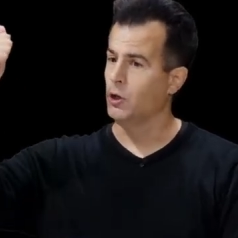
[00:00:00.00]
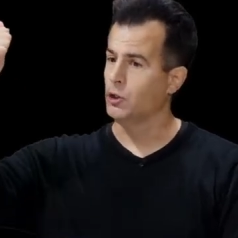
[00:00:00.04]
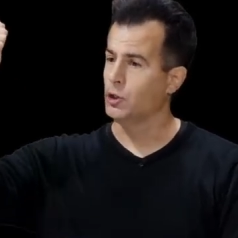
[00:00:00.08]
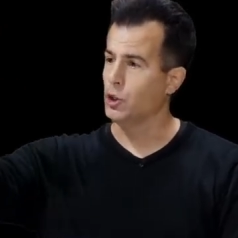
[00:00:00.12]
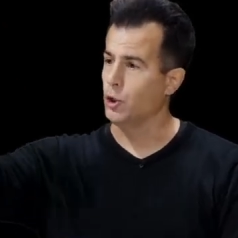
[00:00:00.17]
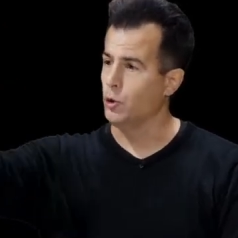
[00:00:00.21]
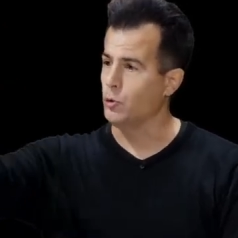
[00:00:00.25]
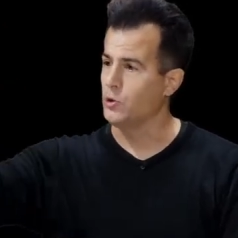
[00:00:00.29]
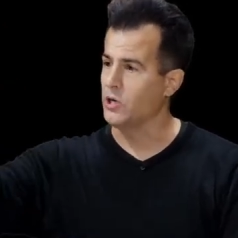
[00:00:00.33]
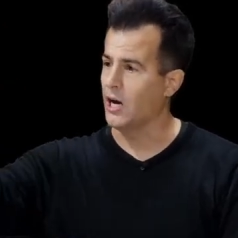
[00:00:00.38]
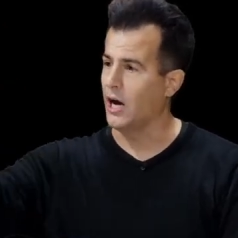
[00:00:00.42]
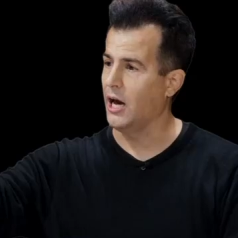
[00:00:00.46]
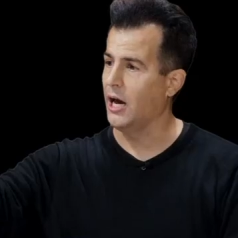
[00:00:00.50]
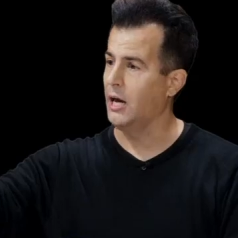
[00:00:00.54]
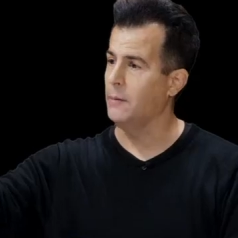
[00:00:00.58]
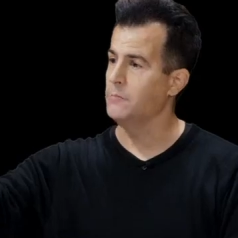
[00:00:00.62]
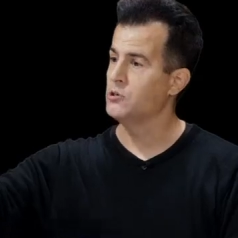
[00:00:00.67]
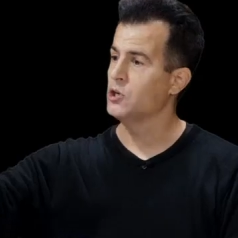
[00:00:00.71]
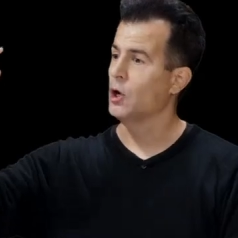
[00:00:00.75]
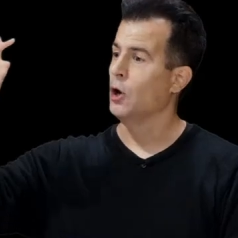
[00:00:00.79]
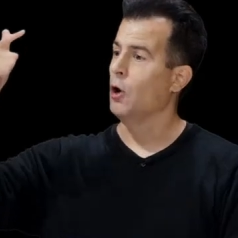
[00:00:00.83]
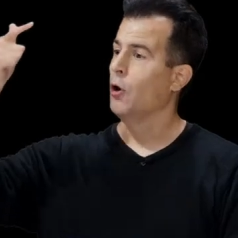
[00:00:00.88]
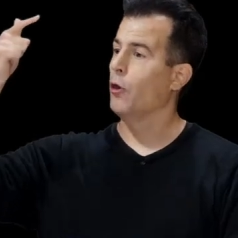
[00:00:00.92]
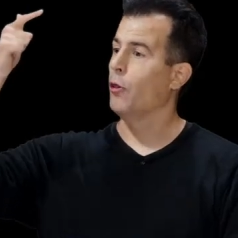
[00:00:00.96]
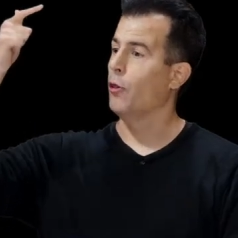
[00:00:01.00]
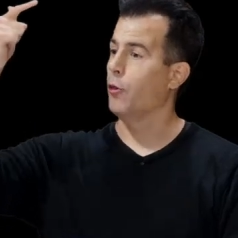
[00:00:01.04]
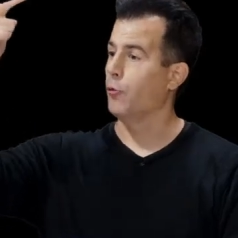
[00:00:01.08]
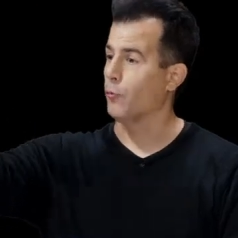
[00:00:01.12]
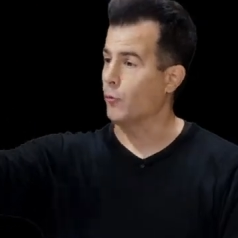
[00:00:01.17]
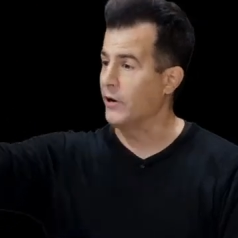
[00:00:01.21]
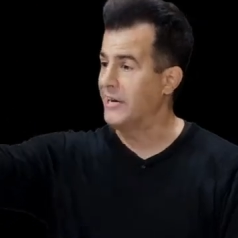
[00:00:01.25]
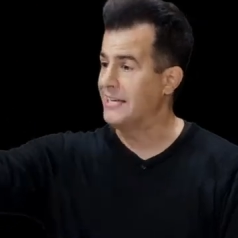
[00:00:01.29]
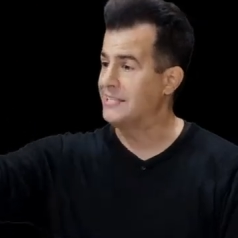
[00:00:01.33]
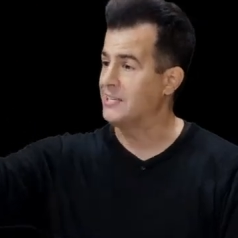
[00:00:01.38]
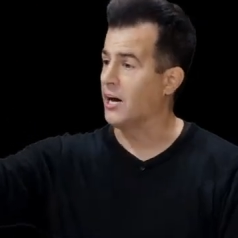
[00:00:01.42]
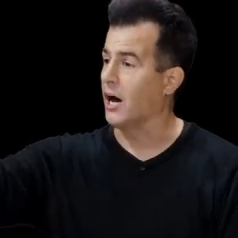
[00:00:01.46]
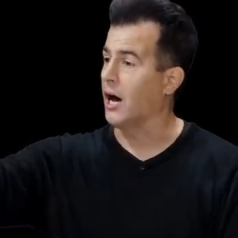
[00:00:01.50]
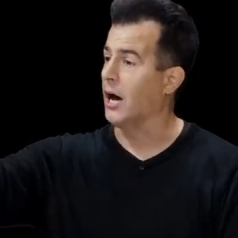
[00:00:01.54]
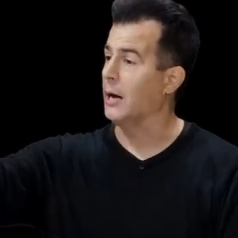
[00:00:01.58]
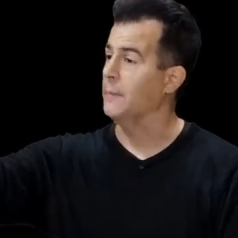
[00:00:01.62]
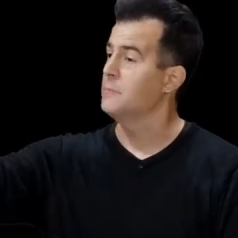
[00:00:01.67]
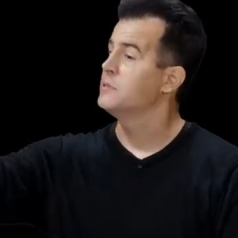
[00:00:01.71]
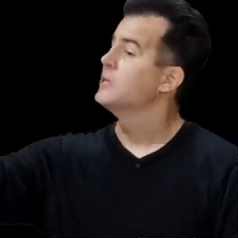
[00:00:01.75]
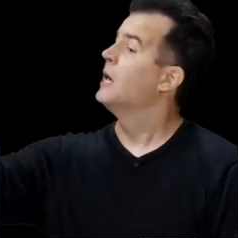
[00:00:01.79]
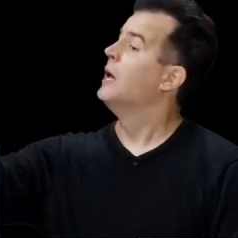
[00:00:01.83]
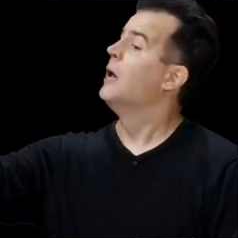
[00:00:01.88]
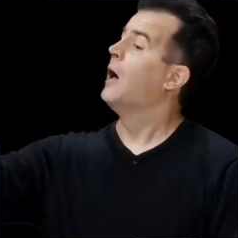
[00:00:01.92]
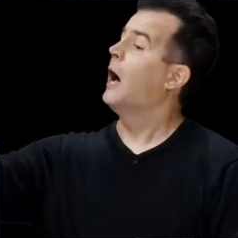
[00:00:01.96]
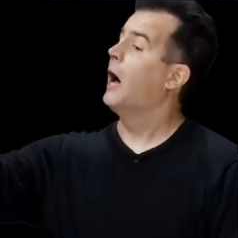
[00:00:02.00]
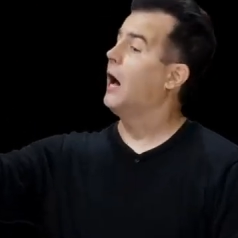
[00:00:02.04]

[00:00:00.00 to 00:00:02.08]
2 times, 3 times.